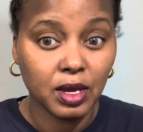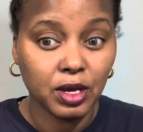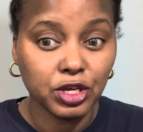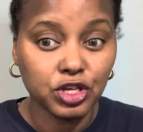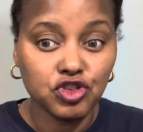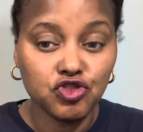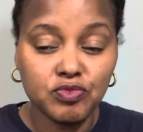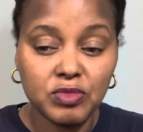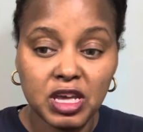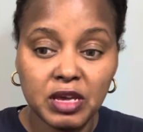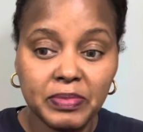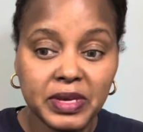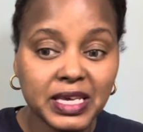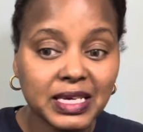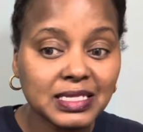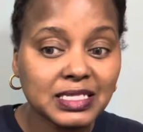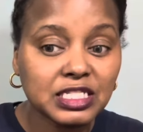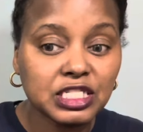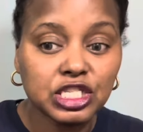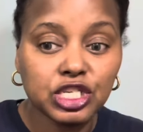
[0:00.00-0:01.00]
You may be
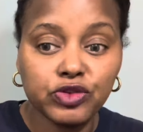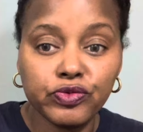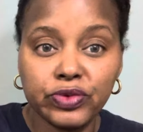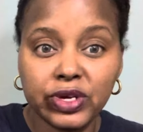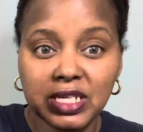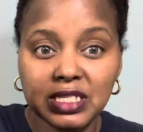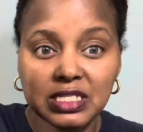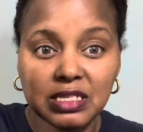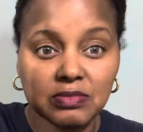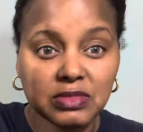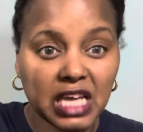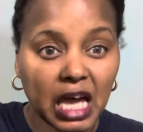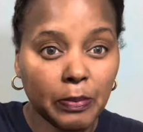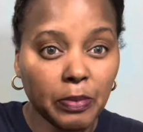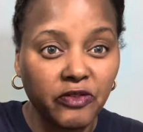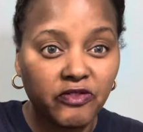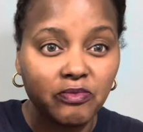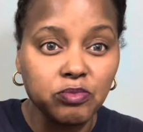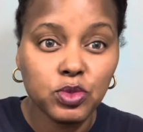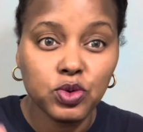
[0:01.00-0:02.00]
considering some type
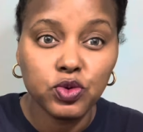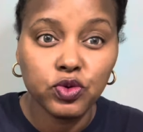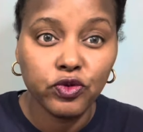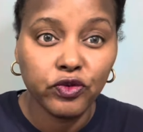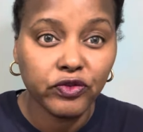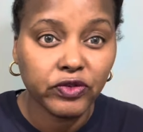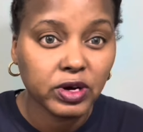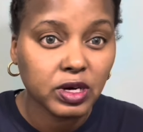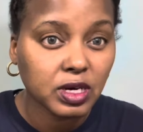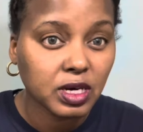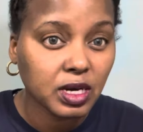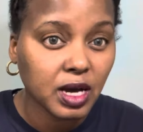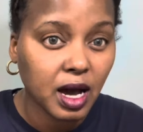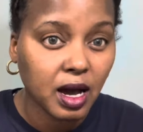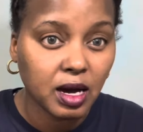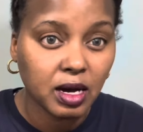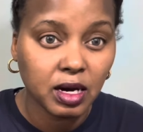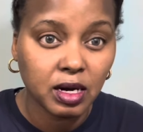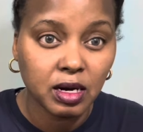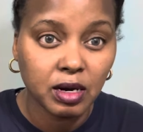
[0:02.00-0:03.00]
of move
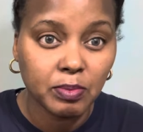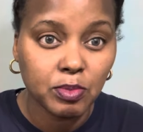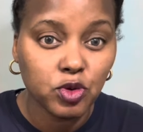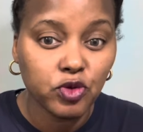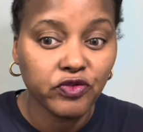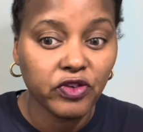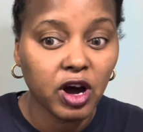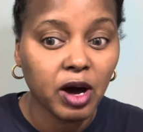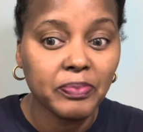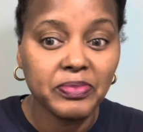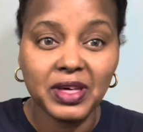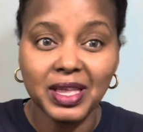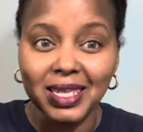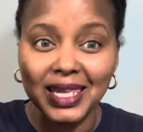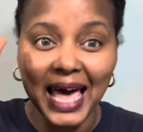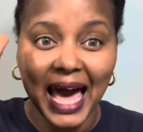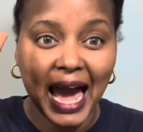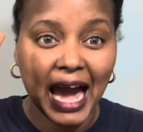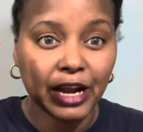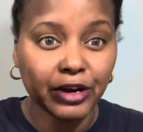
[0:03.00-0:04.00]
up the
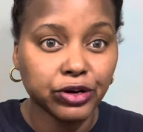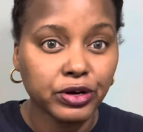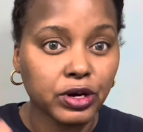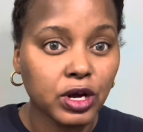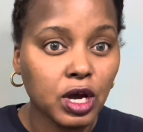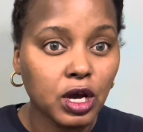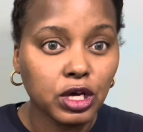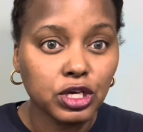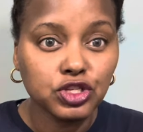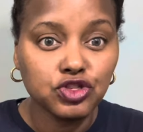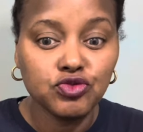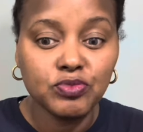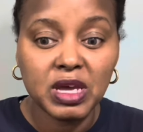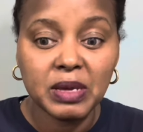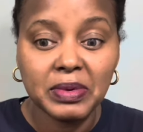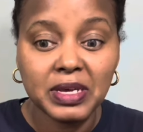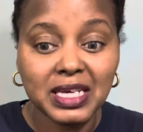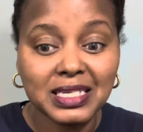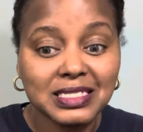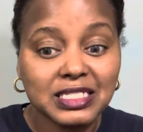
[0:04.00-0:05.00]
ladder. You may
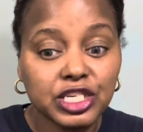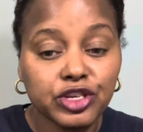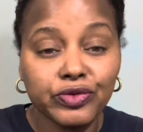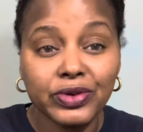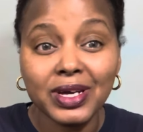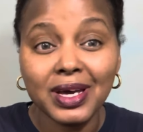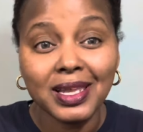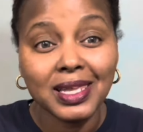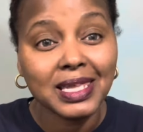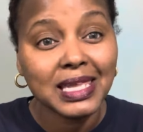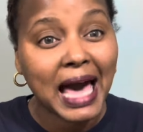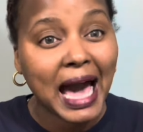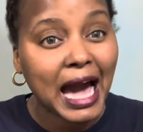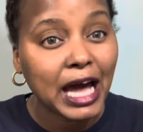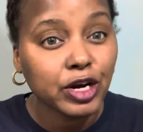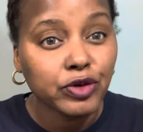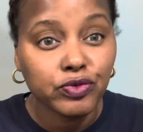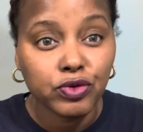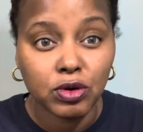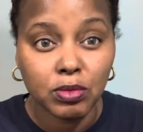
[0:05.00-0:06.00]
be considering a
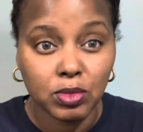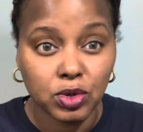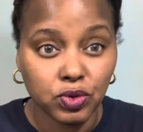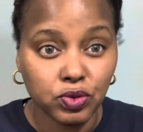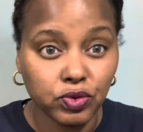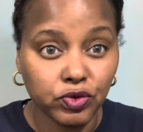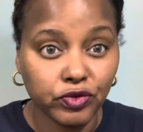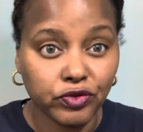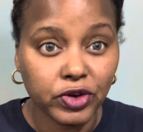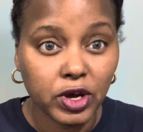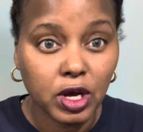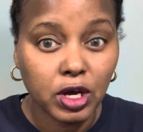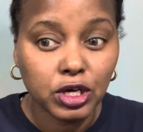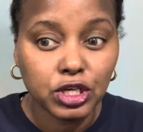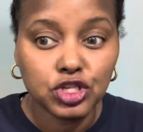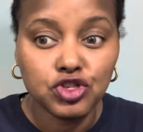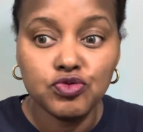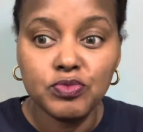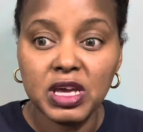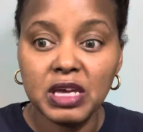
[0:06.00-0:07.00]
lateral move.
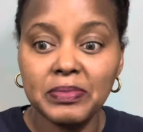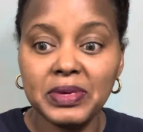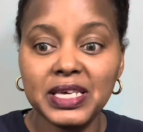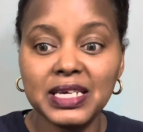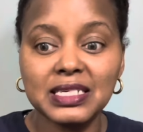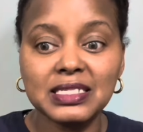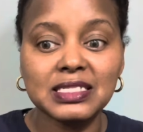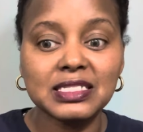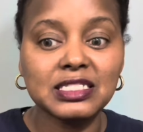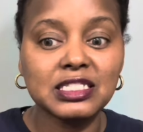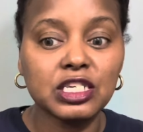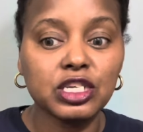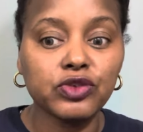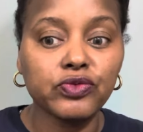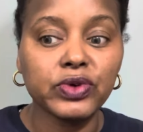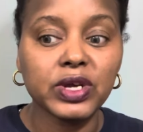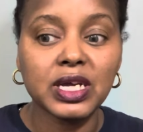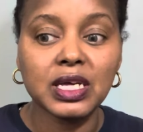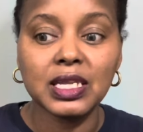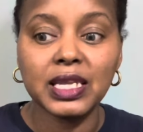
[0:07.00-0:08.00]
You may be
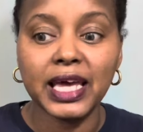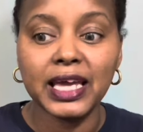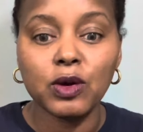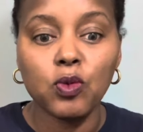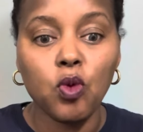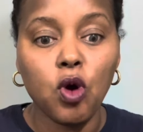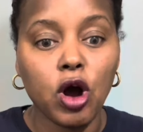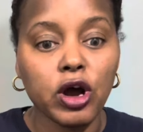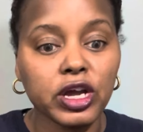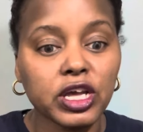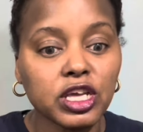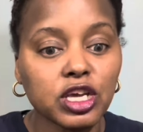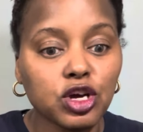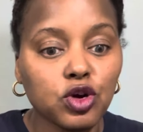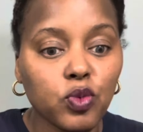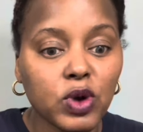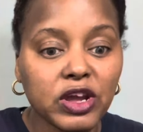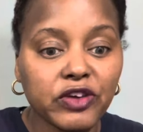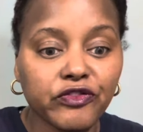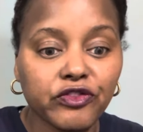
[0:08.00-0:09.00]
considering like walking
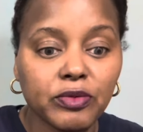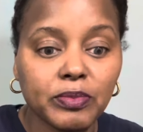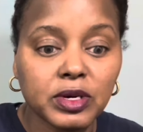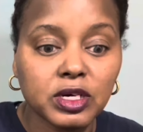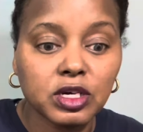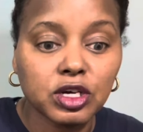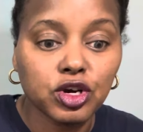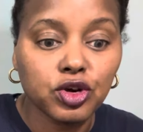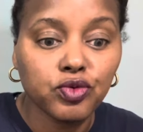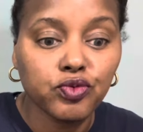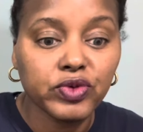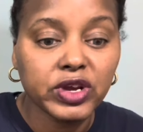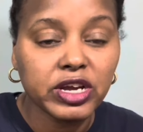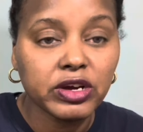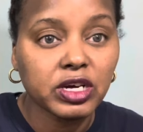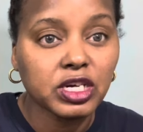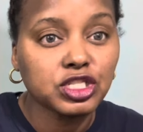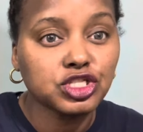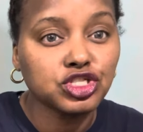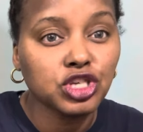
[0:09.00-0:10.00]
away from a
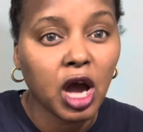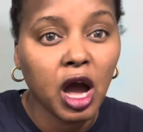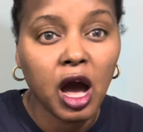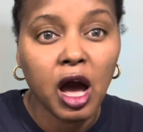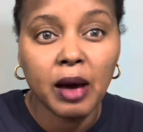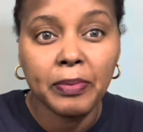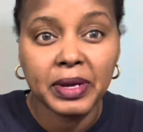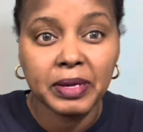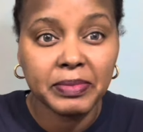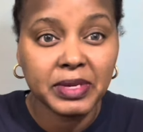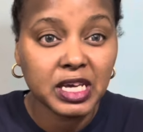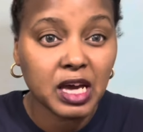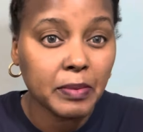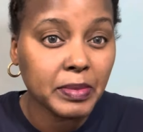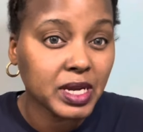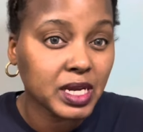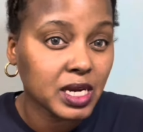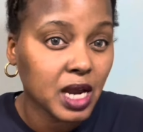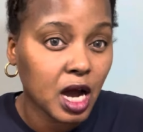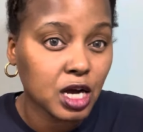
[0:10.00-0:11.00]
career, a job, and
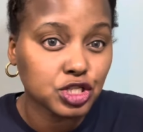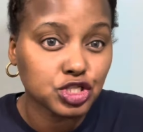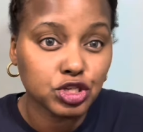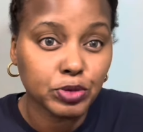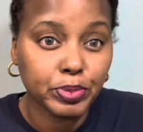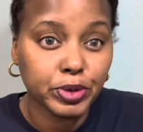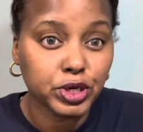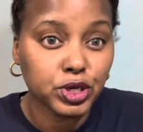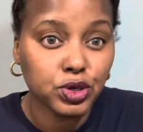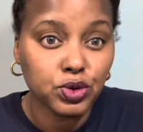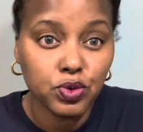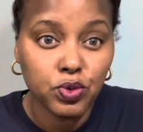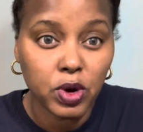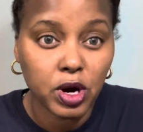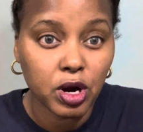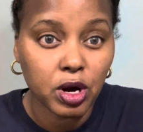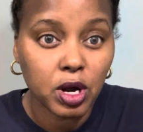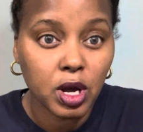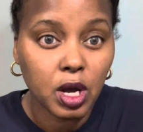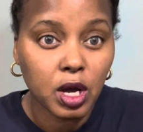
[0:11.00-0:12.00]
becoming an
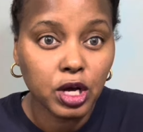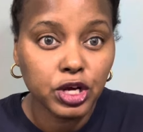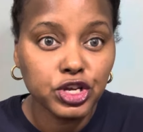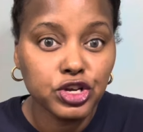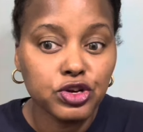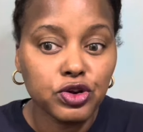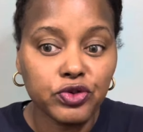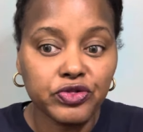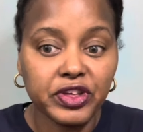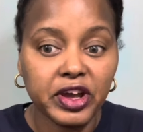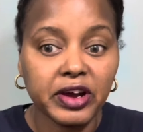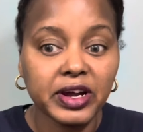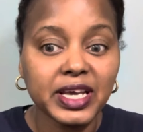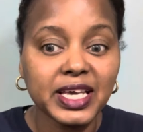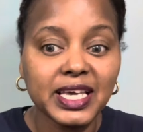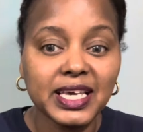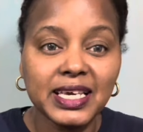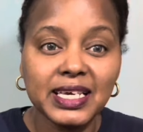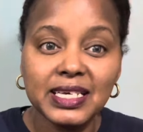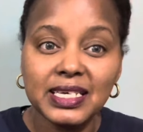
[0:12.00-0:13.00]
entrepreneur. You know, there
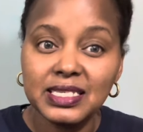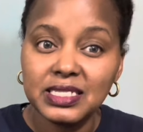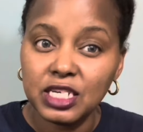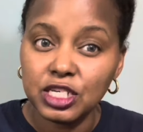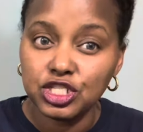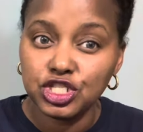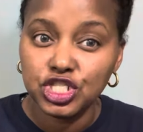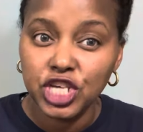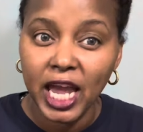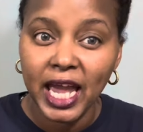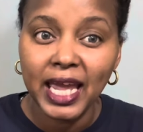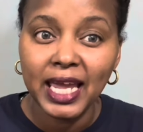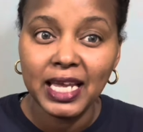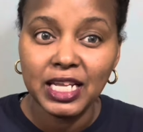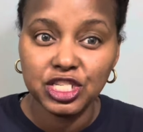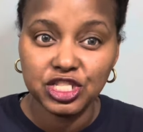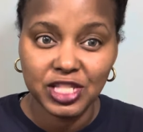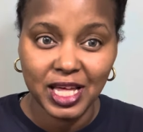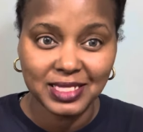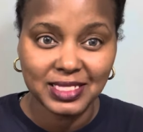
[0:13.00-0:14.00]
is a
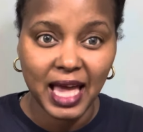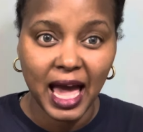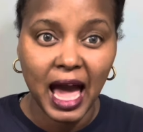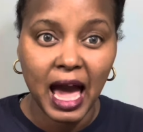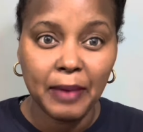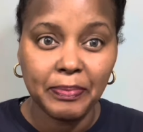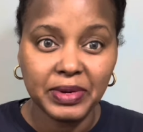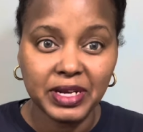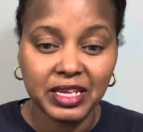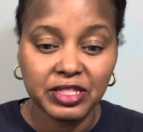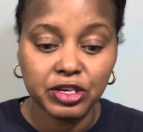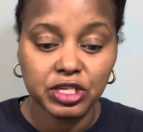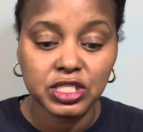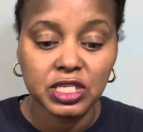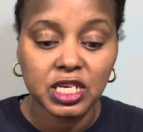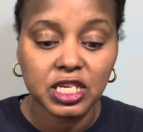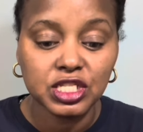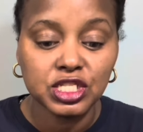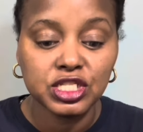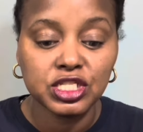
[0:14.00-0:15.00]
change that's happening. There's a
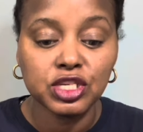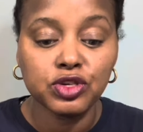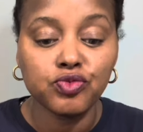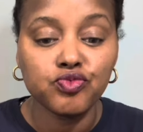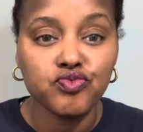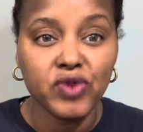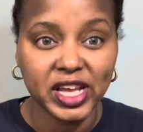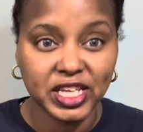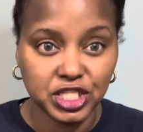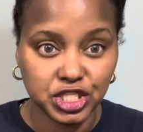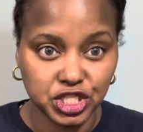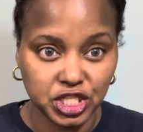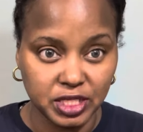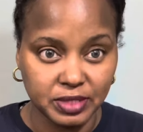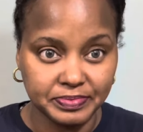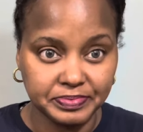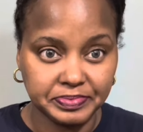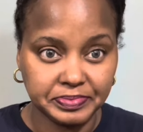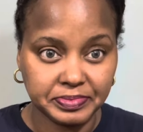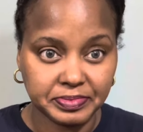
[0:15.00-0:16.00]

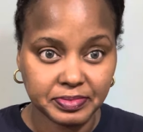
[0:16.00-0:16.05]
consideration.